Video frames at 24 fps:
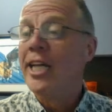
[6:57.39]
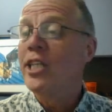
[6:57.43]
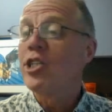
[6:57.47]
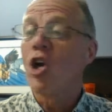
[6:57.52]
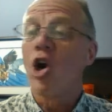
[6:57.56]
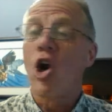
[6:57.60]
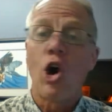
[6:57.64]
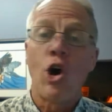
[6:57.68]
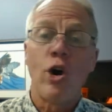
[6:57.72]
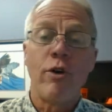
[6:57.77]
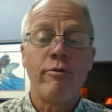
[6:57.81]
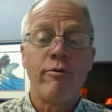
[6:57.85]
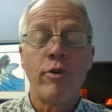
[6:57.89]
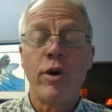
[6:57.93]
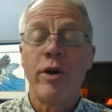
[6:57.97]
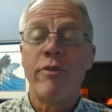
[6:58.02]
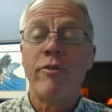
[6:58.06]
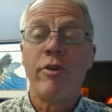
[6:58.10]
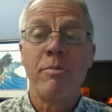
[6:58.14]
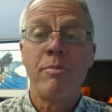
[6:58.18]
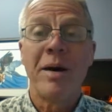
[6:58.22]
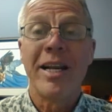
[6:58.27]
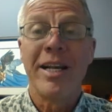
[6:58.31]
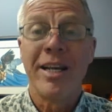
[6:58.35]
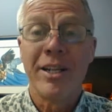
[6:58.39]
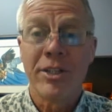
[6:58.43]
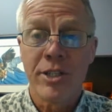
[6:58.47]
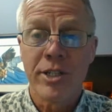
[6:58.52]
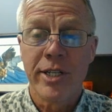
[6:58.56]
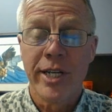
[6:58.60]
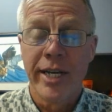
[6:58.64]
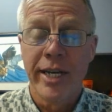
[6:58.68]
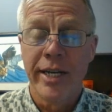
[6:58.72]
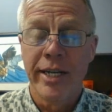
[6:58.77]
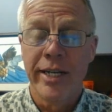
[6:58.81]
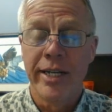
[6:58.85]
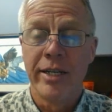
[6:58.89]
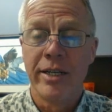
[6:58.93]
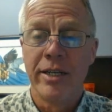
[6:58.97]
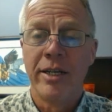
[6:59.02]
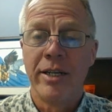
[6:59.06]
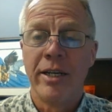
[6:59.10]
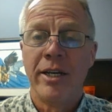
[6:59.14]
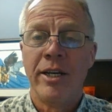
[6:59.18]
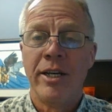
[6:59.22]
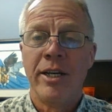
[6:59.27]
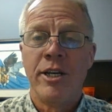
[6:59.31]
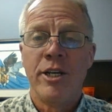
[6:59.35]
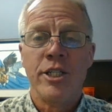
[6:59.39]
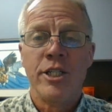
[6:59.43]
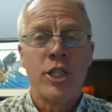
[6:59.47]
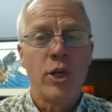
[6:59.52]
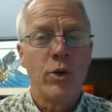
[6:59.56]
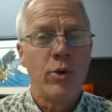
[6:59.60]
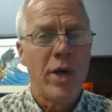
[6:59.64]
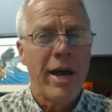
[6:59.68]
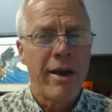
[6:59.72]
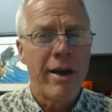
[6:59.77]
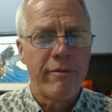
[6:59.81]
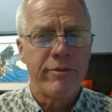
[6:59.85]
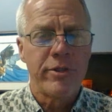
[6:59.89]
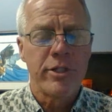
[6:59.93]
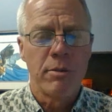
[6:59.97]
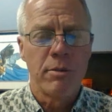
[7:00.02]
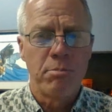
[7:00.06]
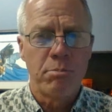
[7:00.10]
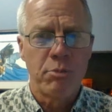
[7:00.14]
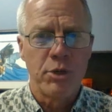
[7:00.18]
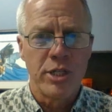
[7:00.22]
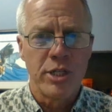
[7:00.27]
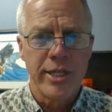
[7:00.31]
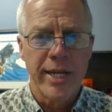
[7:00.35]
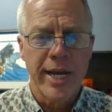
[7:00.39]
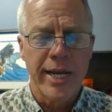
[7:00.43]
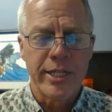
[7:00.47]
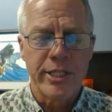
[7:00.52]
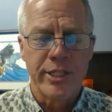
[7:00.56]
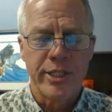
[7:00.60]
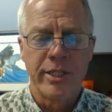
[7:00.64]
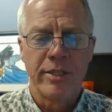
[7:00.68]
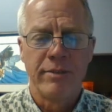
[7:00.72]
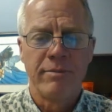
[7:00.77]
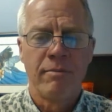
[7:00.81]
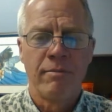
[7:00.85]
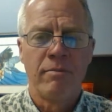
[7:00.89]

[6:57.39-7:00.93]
hard for everybody else to get in. So you have some protection.